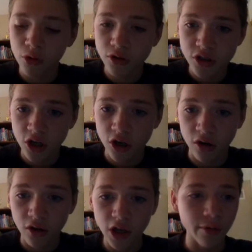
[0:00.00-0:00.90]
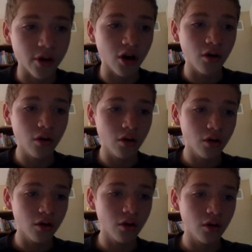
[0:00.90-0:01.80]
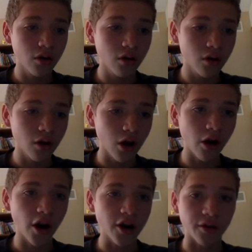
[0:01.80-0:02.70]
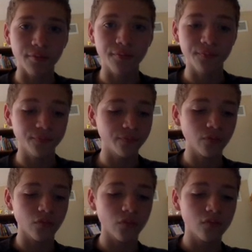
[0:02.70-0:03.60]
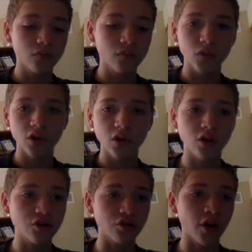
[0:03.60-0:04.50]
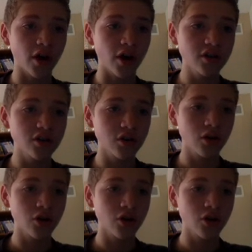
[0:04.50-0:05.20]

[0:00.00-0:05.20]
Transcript: quotes here. There we go. Alrighty. Control S.